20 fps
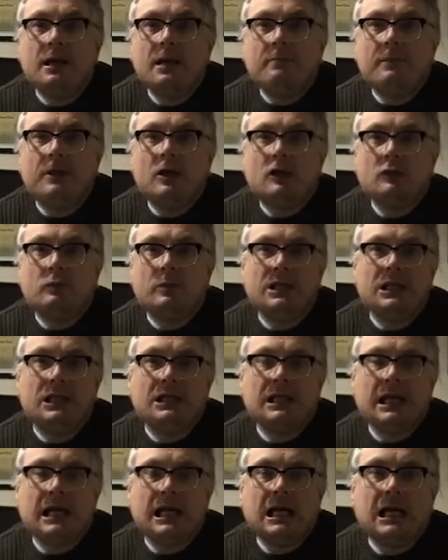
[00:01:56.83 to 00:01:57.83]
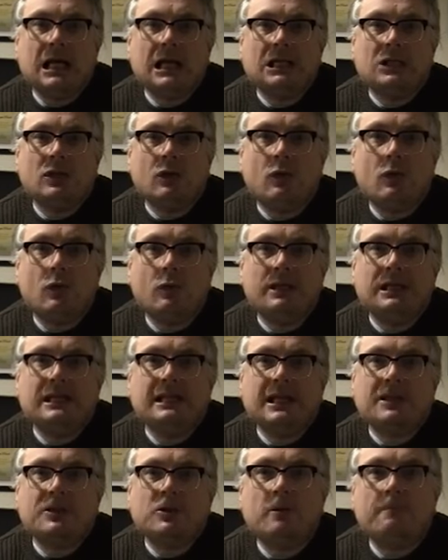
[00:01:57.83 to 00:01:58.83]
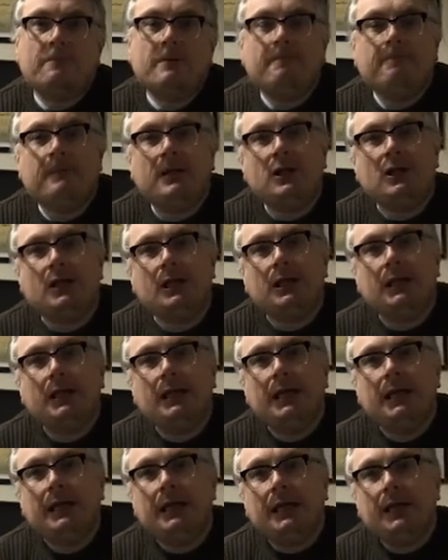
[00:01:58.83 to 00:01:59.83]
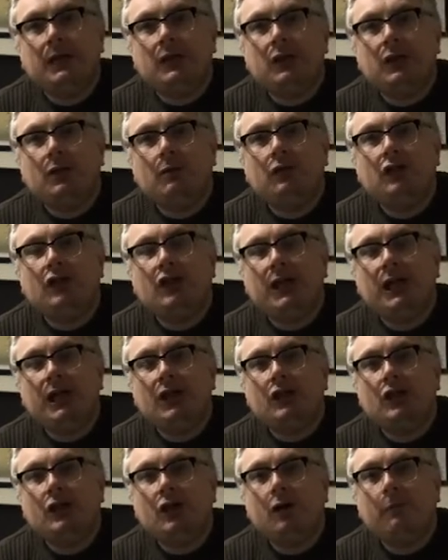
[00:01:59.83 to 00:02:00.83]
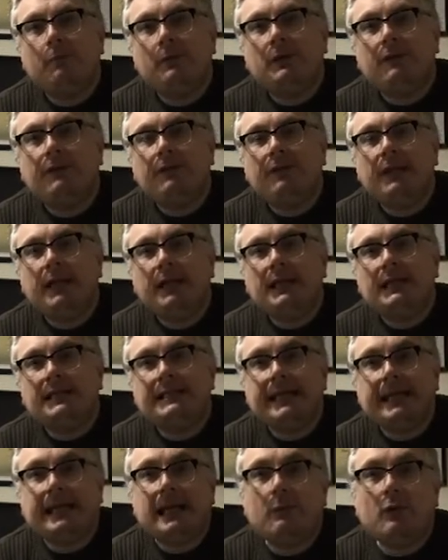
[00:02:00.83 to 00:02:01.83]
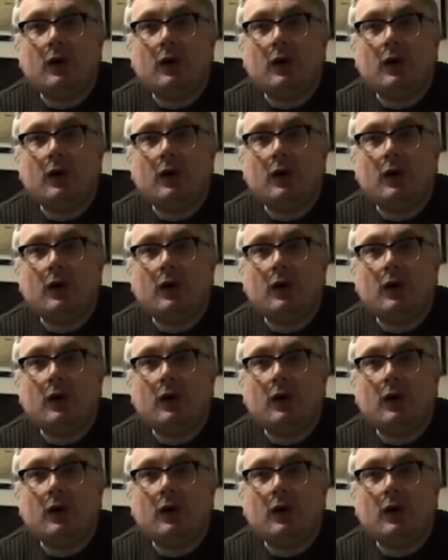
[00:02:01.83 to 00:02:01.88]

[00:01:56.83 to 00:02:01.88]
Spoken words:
because we need to ask your permission to change a couple of things in our